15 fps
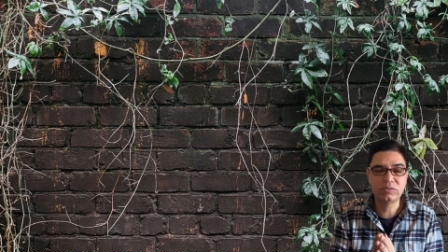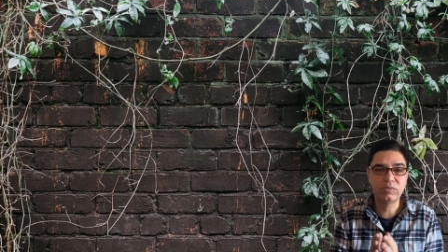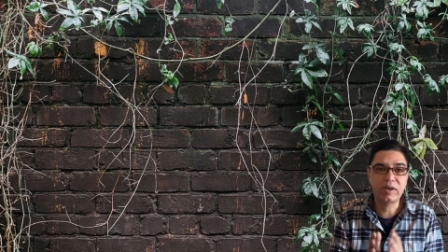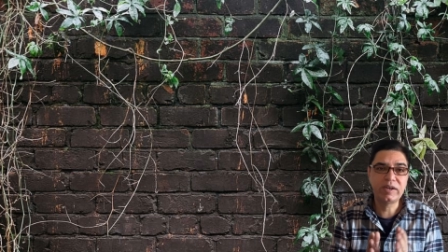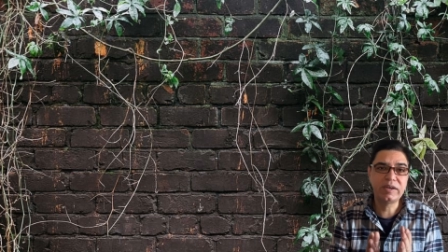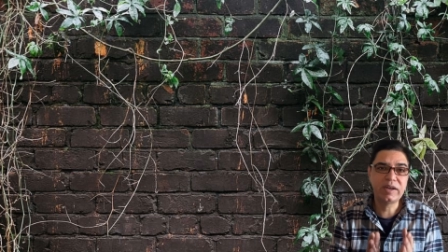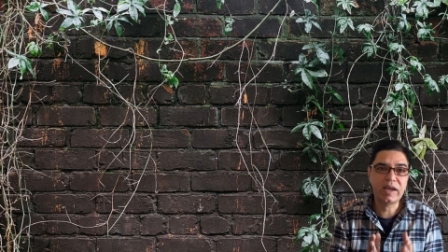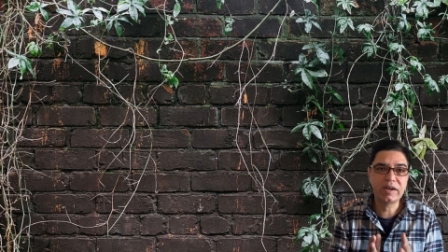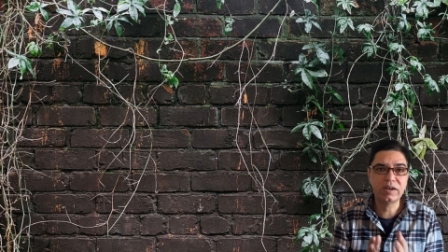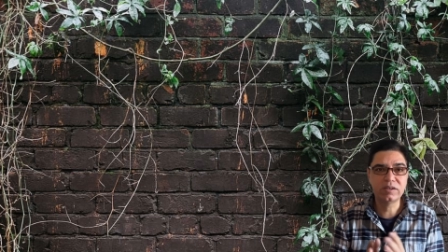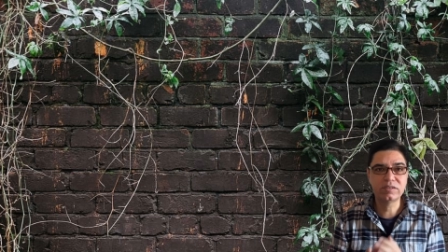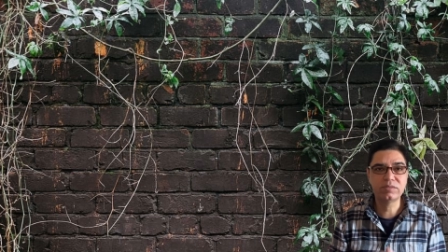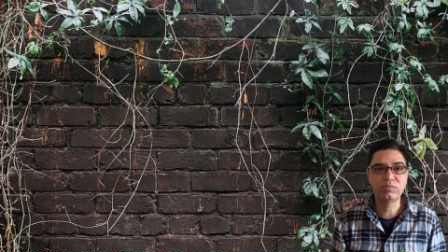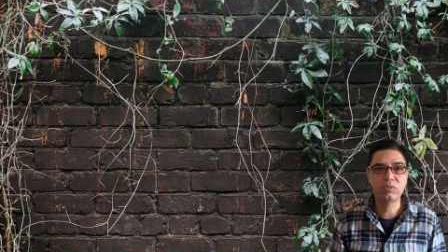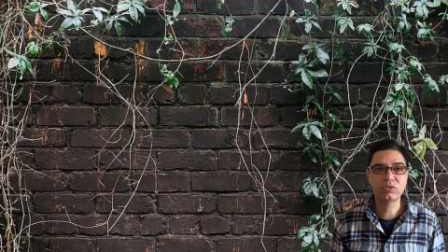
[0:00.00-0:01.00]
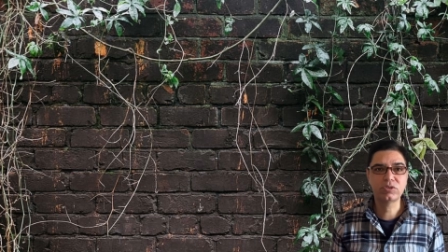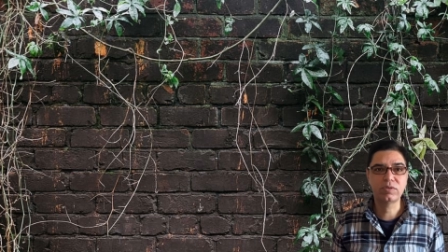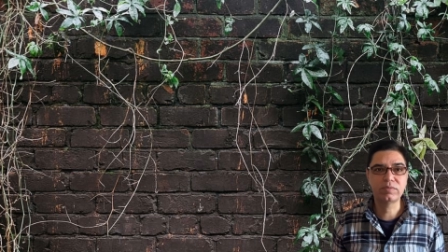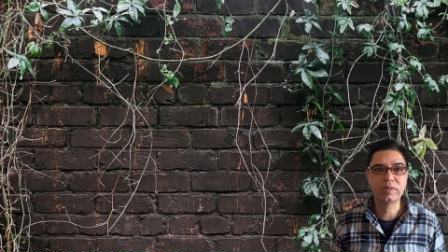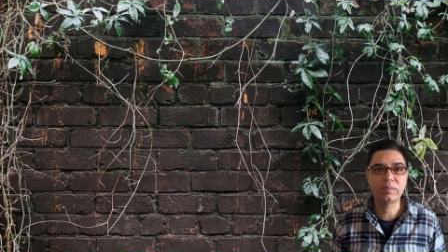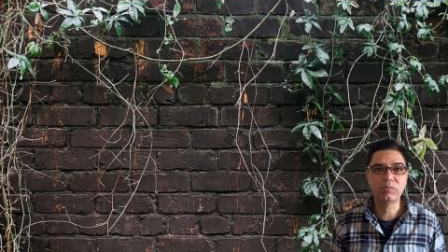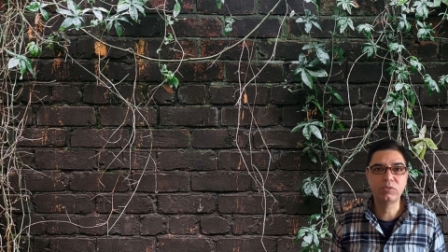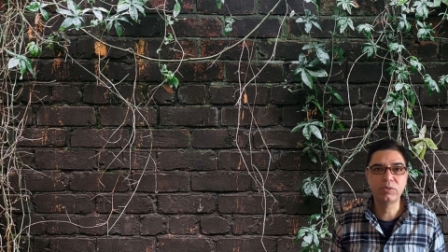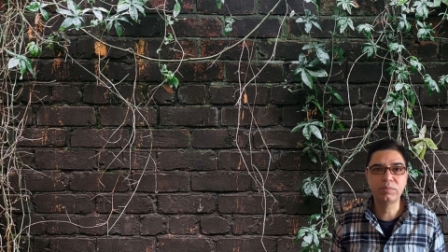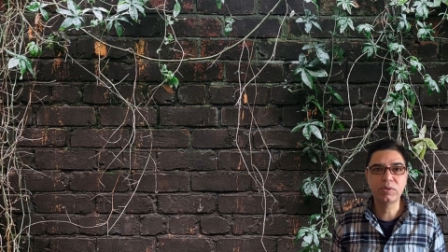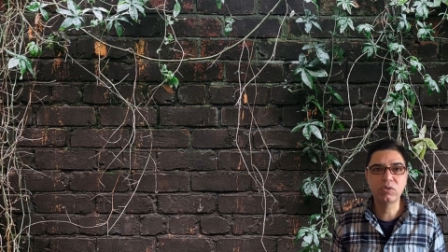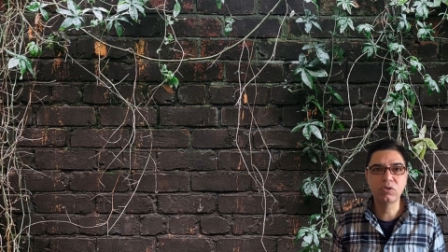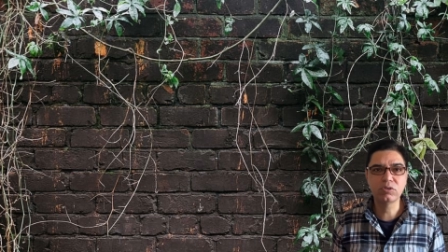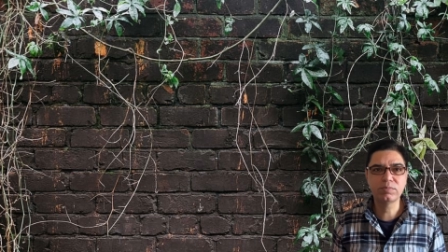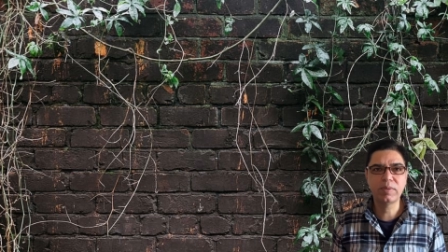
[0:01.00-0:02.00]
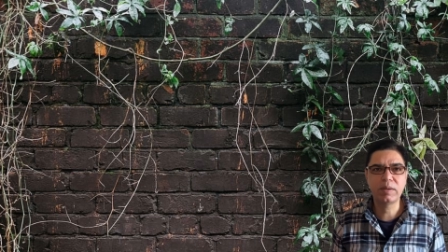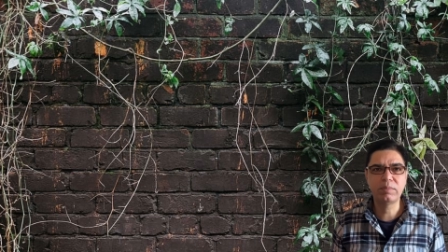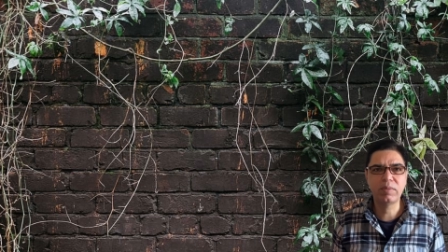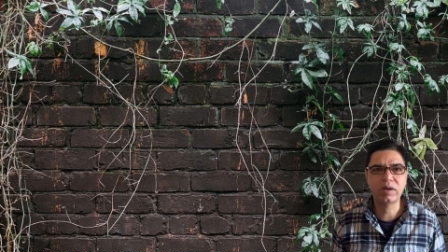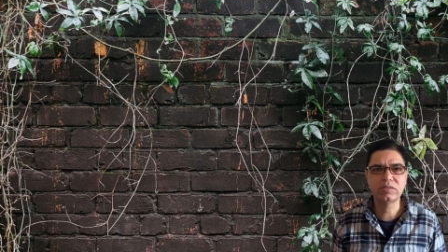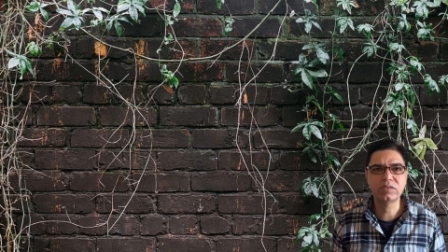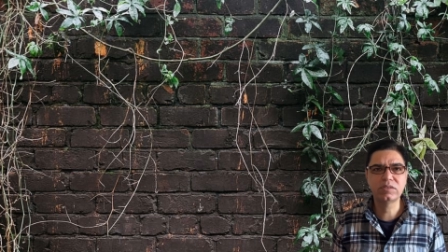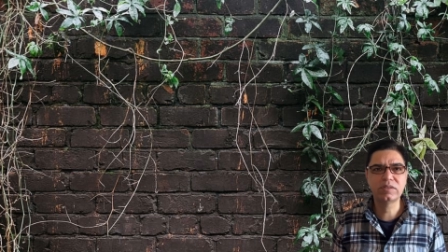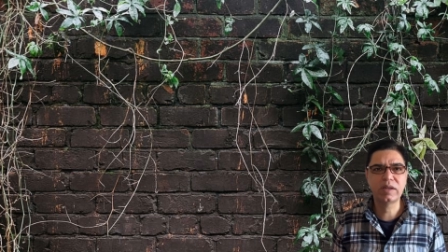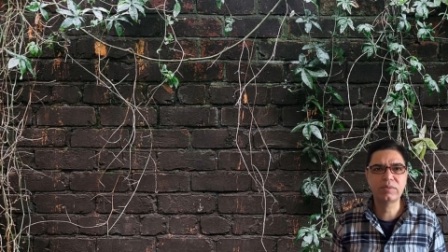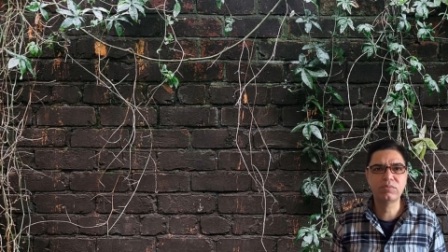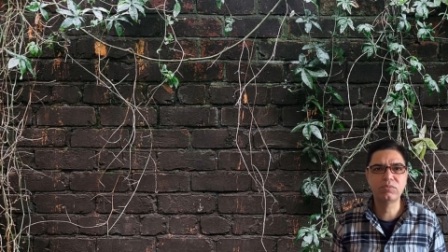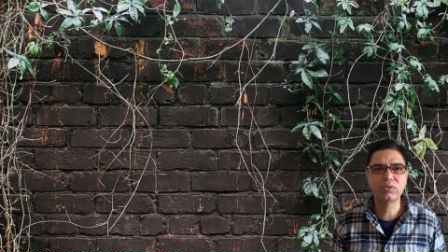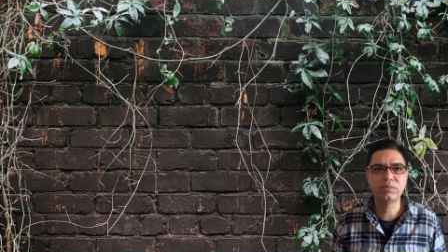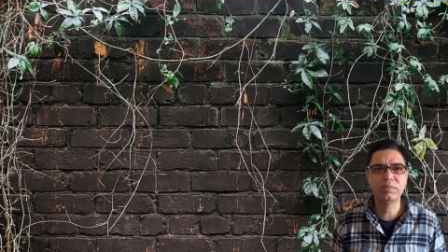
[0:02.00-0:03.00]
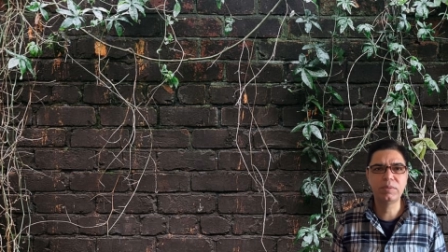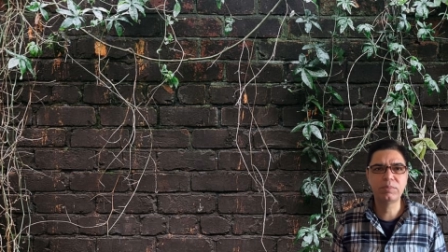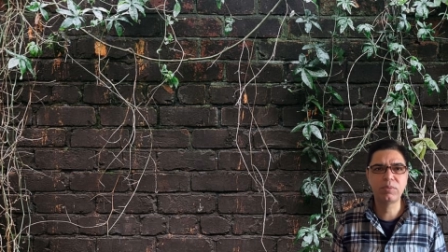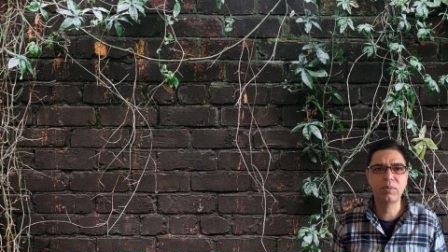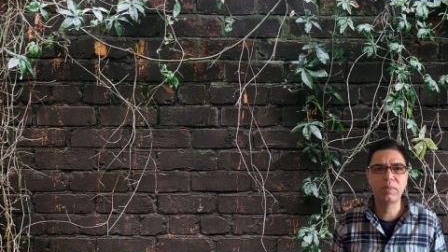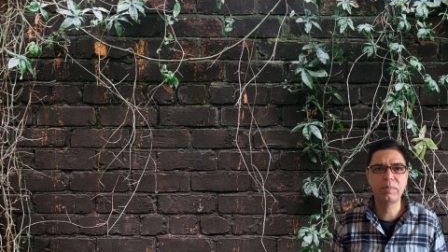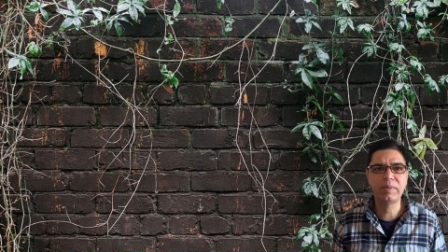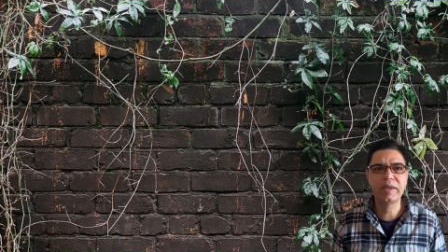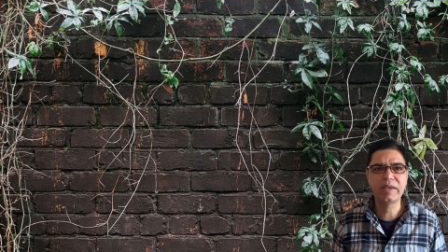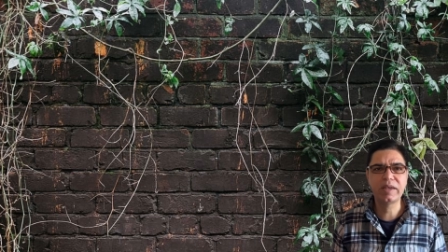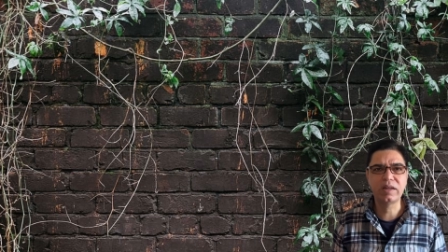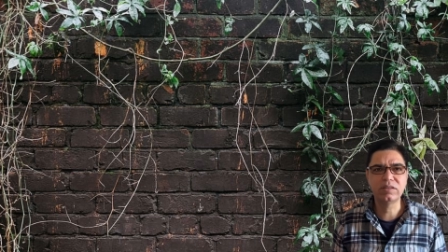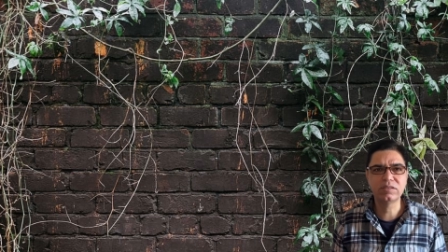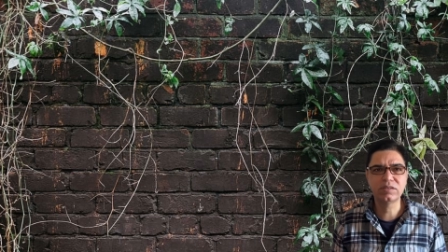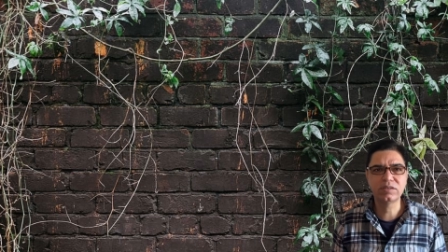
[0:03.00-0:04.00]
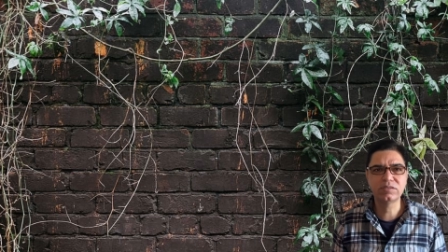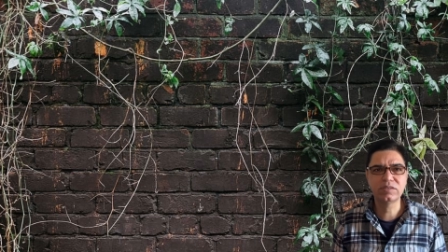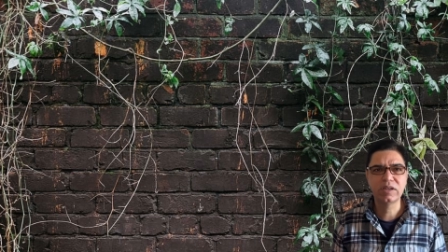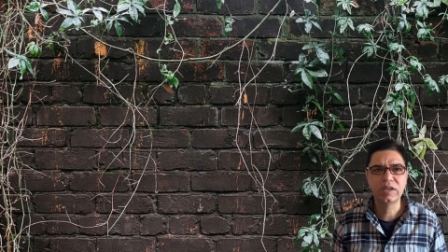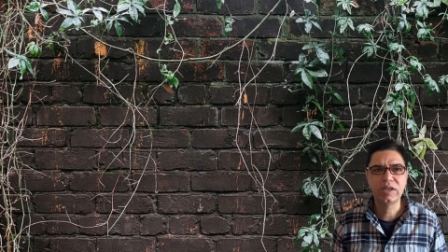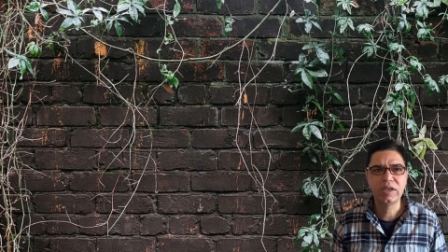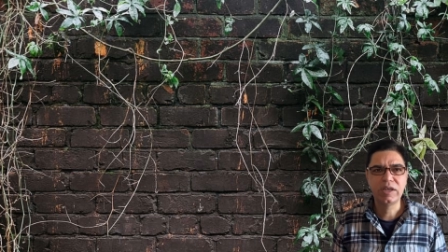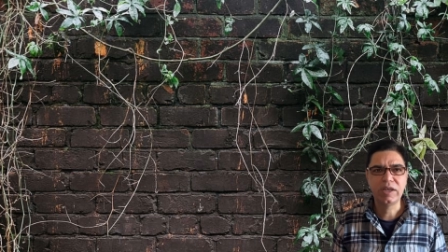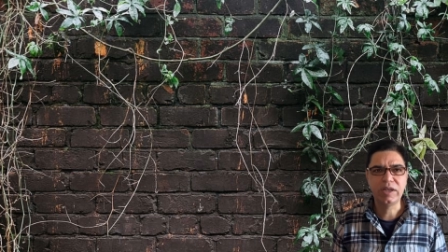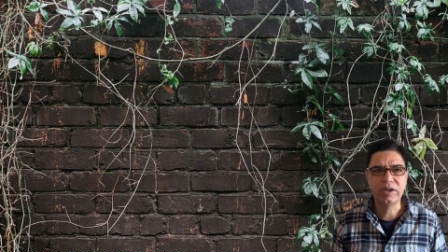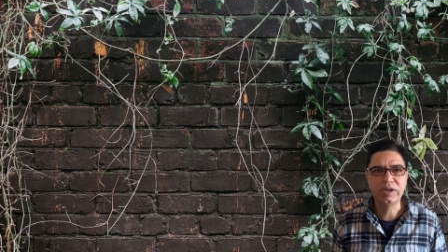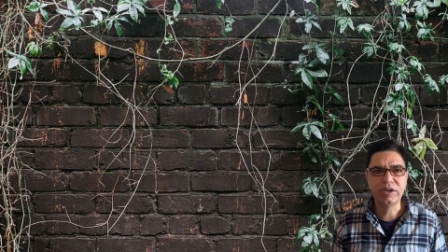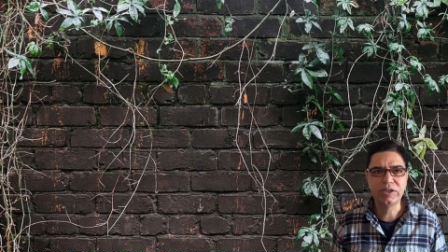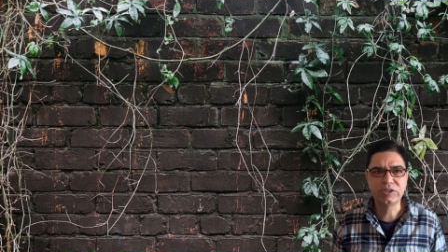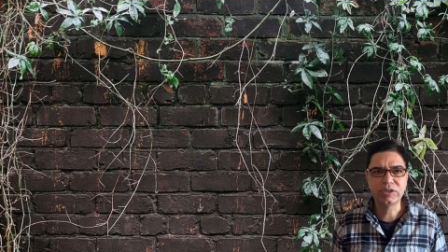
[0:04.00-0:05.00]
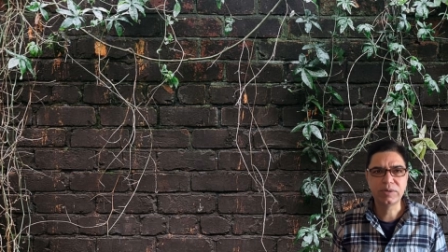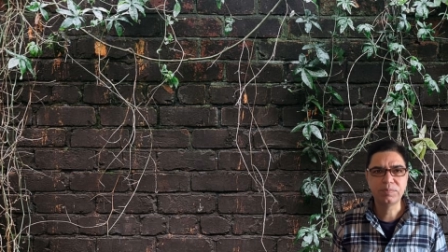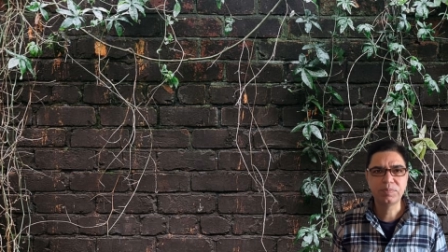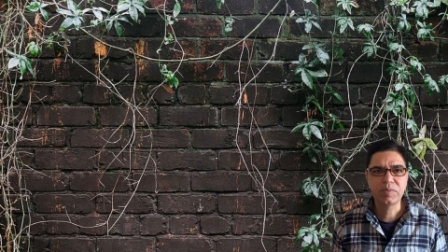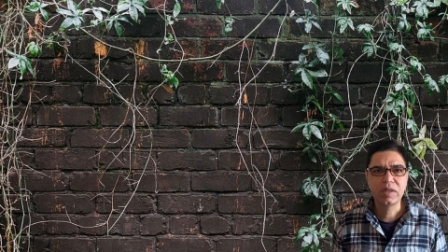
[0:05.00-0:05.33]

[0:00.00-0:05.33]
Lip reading: While in adults, most of them would be caused by masses that would be probably cancerous in nature.